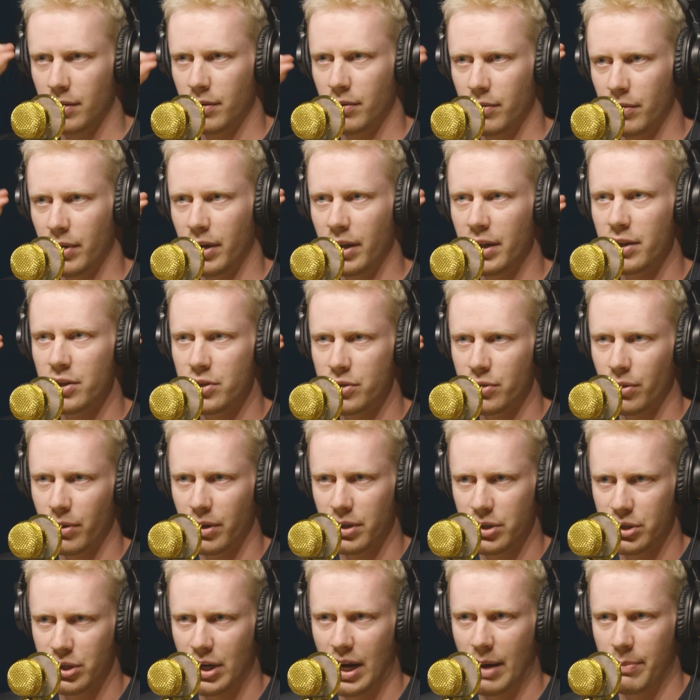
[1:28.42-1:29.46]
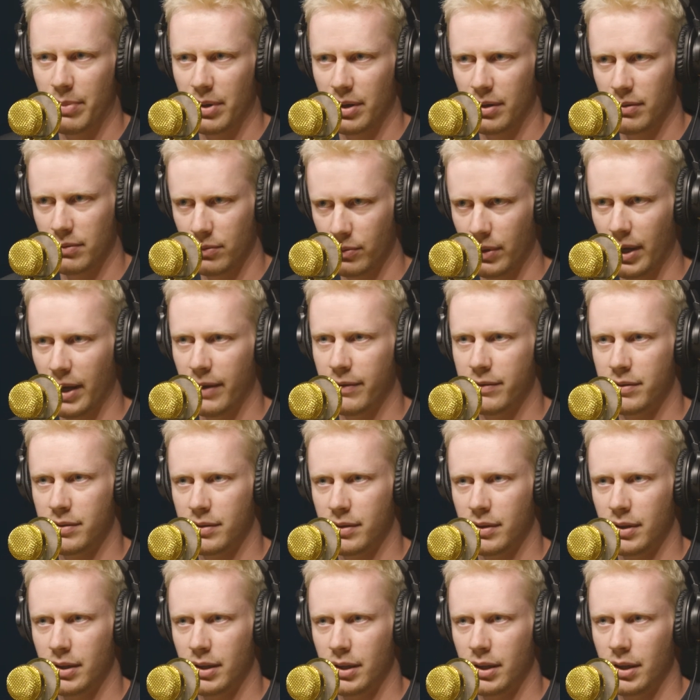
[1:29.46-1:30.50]
Really short, choppy waves.
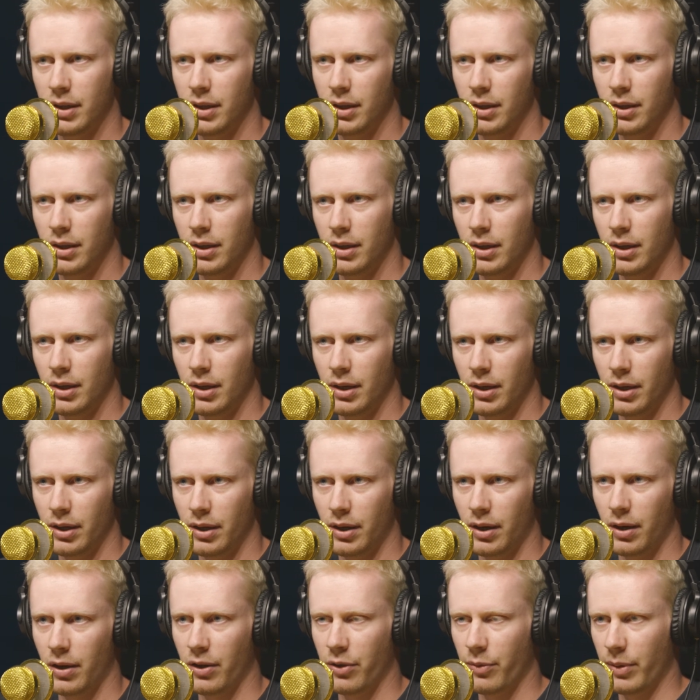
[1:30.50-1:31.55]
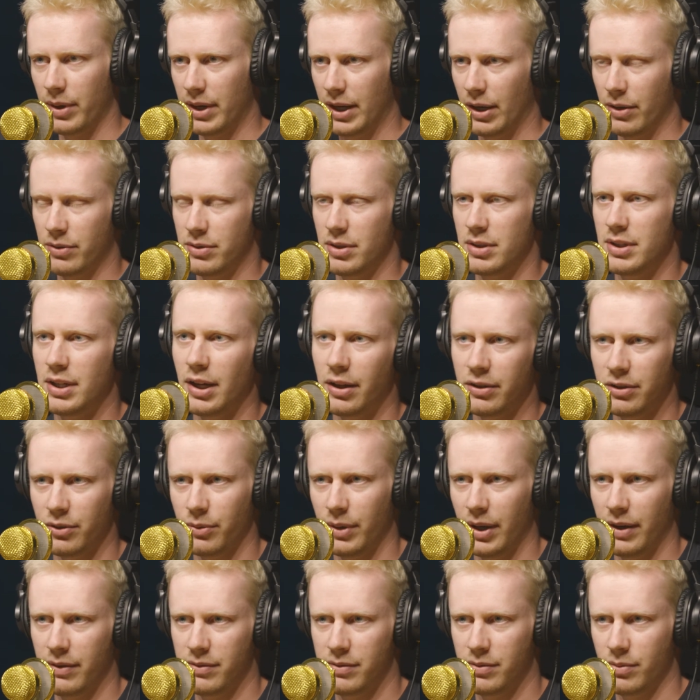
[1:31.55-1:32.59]
All the way down to delta
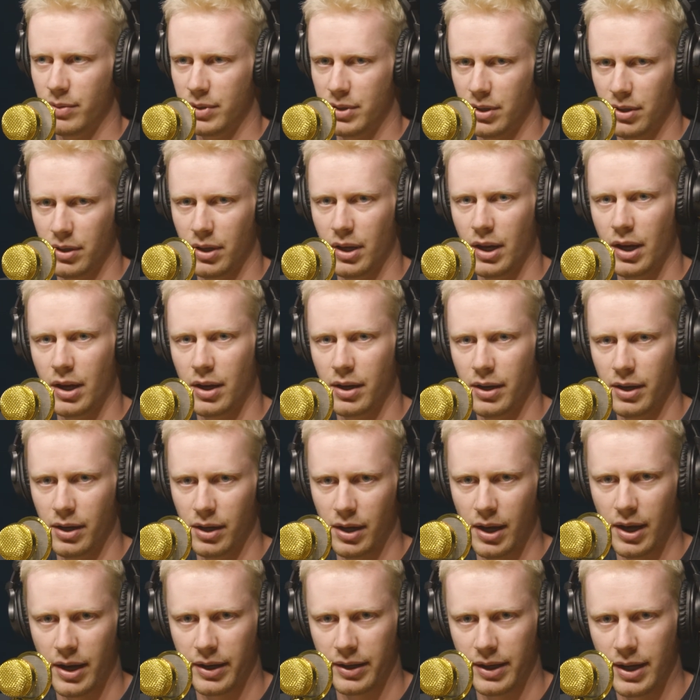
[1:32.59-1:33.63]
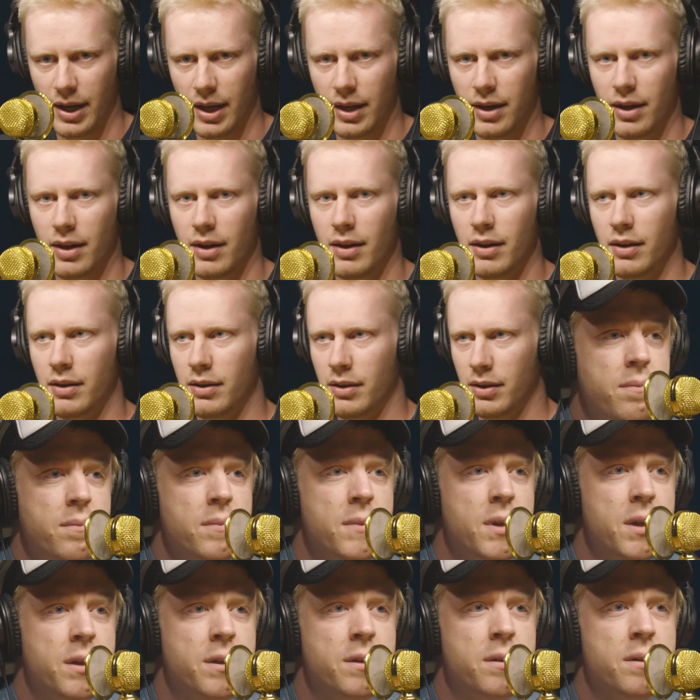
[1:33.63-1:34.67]
waves, which are elongated,
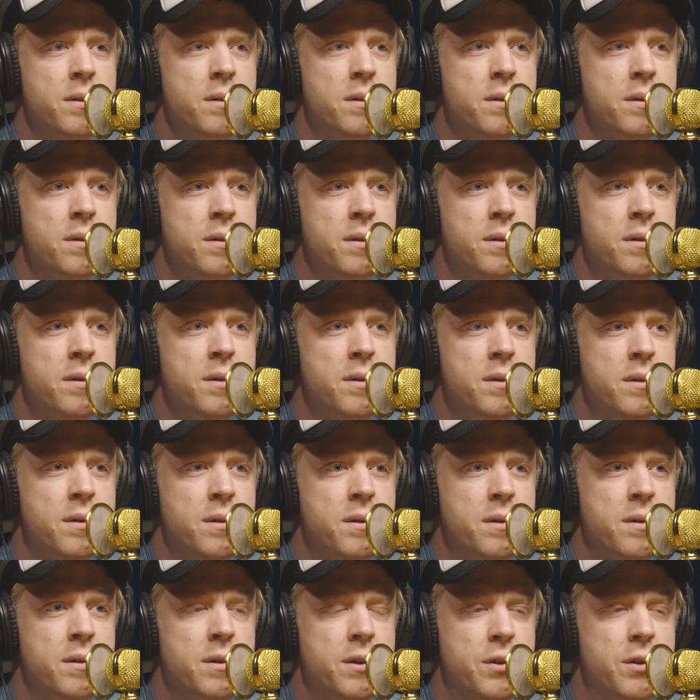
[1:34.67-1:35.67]
much less frequent